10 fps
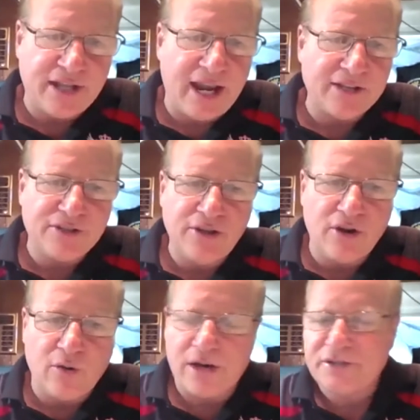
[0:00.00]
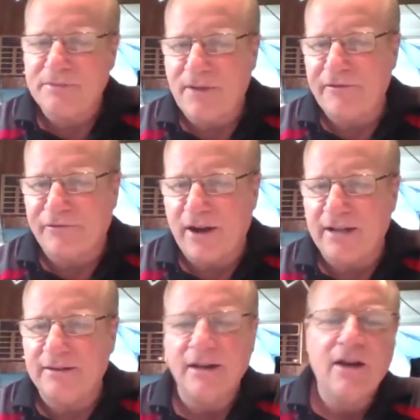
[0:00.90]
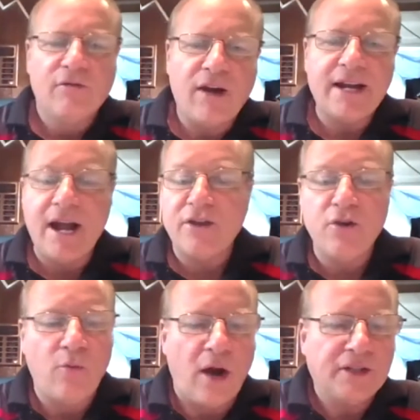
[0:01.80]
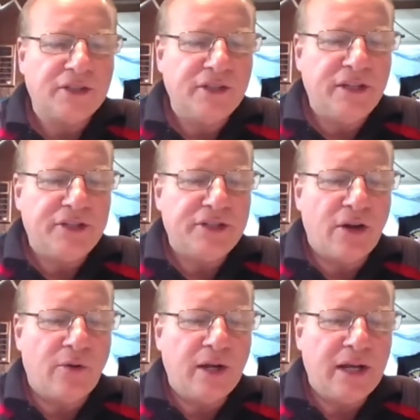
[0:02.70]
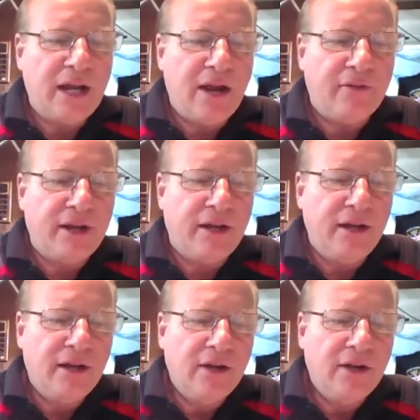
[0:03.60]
To answer your question, my friend, right now you're watching this show in an area